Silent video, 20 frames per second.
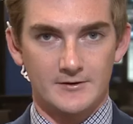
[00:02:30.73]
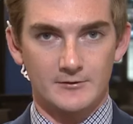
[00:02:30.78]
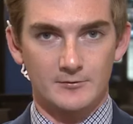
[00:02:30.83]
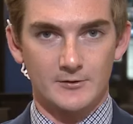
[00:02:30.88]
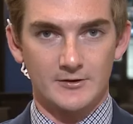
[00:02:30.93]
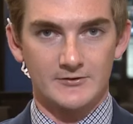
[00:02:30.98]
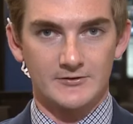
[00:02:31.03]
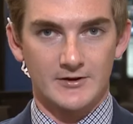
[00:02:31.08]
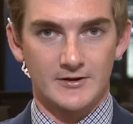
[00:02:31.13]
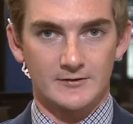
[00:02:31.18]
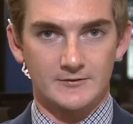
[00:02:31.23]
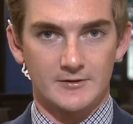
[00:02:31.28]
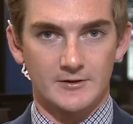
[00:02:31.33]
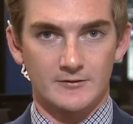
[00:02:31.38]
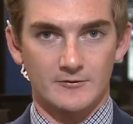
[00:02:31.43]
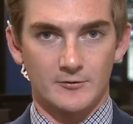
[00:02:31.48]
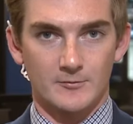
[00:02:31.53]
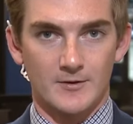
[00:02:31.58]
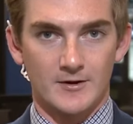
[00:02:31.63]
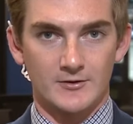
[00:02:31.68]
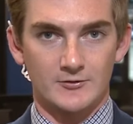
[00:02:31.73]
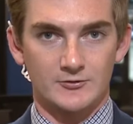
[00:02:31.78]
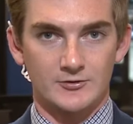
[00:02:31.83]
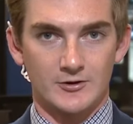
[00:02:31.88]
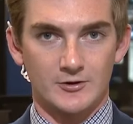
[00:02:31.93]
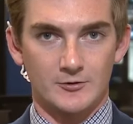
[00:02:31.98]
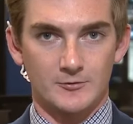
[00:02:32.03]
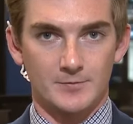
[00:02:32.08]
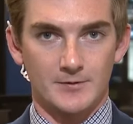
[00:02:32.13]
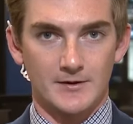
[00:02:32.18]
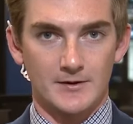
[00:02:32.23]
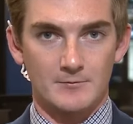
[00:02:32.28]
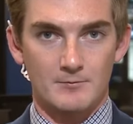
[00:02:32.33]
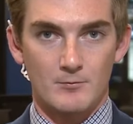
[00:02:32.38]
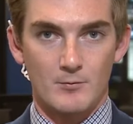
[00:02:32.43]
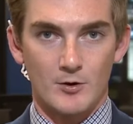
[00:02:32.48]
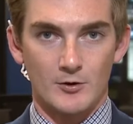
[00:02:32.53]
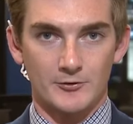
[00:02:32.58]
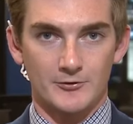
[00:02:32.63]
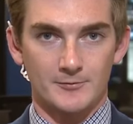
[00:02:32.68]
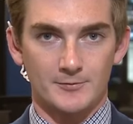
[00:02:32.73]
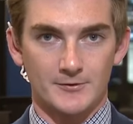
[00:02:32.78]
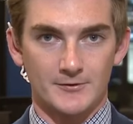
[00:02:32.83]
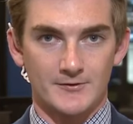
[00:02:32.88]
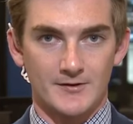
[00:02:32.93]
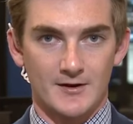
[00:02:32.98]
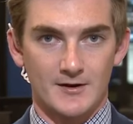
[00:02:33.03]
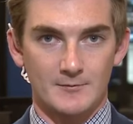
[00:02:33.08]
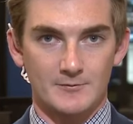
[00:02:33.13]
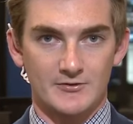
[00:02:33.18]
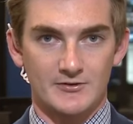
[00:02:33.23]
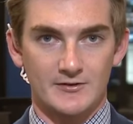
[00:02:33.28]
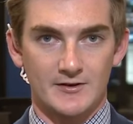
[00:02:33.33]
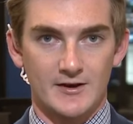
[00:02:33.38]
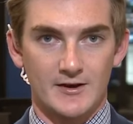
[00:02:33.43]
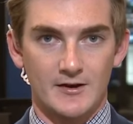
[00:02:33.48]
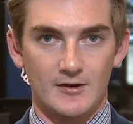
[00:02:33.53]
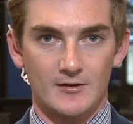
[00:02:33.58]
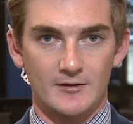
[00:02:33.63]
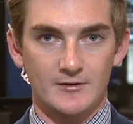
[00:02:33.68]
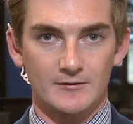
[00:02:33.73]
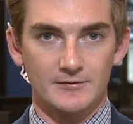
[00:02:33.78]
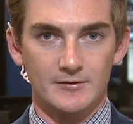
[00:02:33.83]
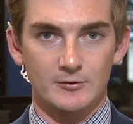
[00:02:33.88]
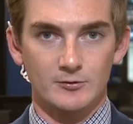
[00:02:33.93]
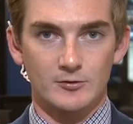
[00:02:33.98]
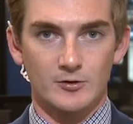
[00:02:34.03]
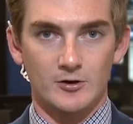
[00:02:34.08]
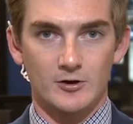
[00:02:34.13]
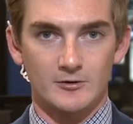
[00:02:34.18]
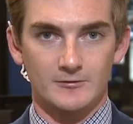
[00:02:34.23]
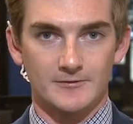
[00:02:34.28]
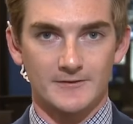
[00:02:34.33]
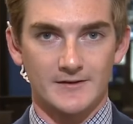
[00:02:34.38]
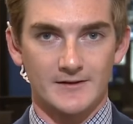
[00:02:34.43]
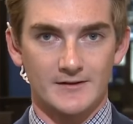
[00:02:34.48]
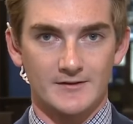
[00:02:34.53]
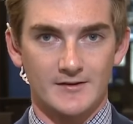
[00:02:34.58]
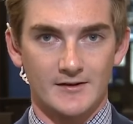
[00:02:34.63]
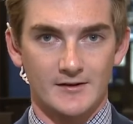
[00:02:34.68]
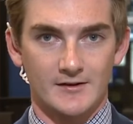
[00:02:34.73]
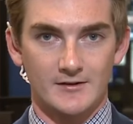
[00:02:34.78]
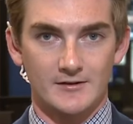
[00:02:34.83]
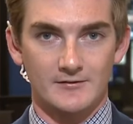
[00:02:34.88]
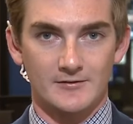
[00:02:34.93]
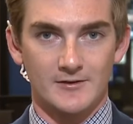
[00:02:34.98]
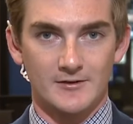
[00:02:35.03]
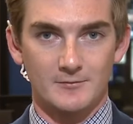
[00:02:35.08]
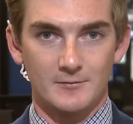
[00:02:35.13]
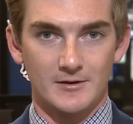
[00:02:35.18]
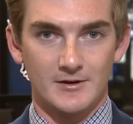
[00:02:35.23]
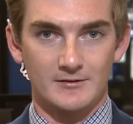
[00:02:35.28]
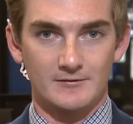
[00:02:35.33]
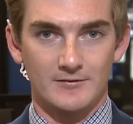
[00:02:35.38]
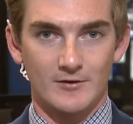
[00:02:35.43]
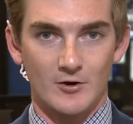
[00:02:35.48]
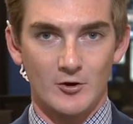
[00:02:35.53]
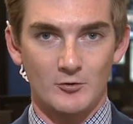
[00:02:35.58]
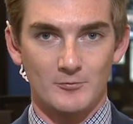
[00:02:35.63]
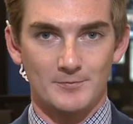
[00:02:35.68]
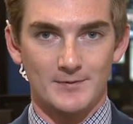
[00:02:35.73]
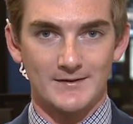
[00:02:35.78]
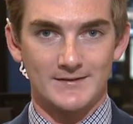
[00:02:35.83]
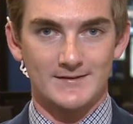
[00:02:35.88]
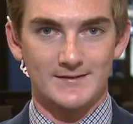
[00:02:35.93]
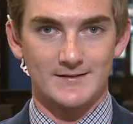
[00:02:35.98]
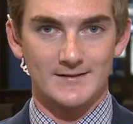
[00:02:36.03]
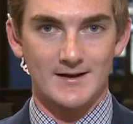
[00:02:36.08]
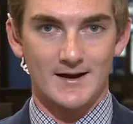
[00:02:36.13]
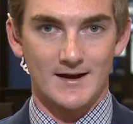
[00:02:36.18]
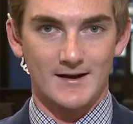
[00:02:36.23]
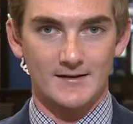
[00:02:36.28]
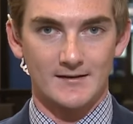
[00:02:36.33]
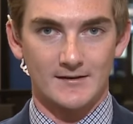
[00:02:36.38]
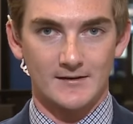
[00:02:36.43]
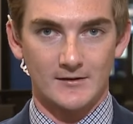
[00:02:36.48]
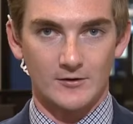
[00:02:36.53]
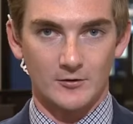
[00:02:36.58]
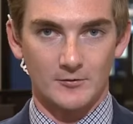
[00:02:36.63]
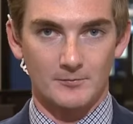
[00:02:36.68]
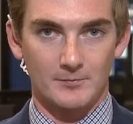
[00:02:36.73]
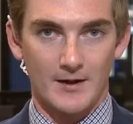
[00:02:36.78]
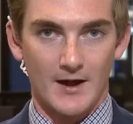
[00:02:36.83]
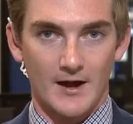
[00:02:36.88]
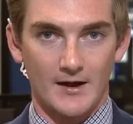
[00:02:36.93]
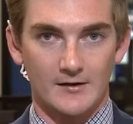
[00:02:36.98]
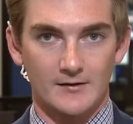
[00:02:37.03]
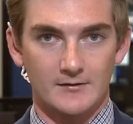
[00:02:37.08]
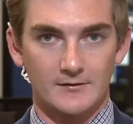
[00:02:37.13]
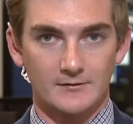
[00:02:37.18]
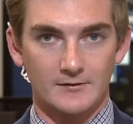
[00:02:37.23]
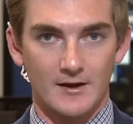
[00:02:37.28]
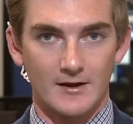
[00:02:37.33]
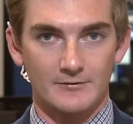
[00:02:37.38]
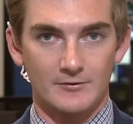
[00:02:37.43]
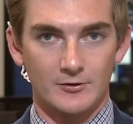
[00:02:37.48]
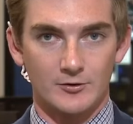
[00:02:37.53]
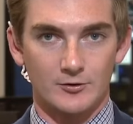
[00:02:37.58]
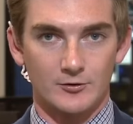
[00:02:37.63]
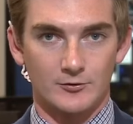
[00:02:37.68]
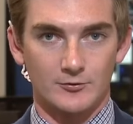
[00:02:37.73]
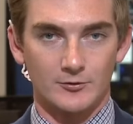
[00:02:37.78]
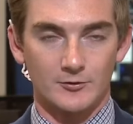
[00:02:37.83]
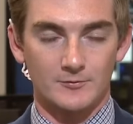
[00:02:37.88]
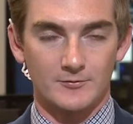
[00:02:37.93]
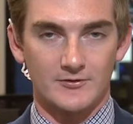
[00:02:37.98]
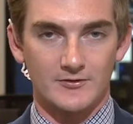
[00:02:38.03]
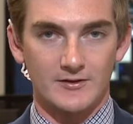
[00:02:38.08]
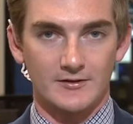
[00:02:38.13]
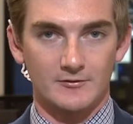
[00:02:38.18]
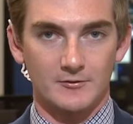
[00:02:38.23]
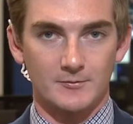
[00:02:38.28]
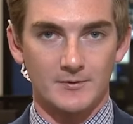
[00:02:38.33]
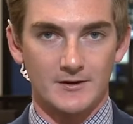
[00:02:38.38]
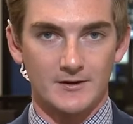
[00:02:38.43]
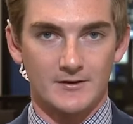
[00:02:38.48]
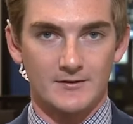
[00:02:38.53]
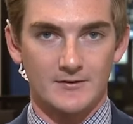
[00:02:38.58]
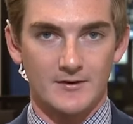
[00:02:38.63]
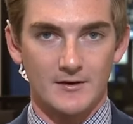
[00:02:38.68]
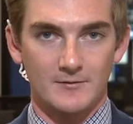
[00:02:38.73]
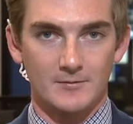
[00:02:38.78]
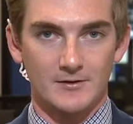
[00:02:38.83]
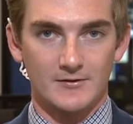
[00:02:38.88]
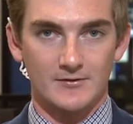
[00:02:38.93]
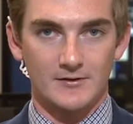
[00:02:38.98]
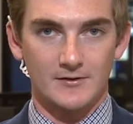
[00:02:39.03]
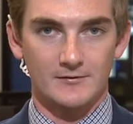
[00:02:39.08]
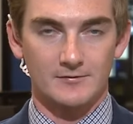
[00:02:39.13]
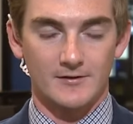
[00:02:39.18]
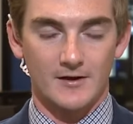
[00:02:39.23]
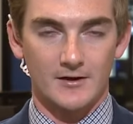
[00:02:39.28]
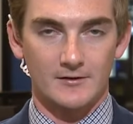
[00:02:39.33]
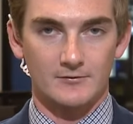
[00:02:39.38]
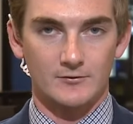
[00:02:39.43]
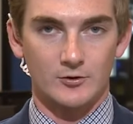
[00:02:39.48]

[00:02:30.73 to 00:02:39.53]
did reach out to the Vermont GOP multiple times today on if they'll call for the executive committee vote, but did not hear back. Live in the newsroom, Stephen Biddix, NBC5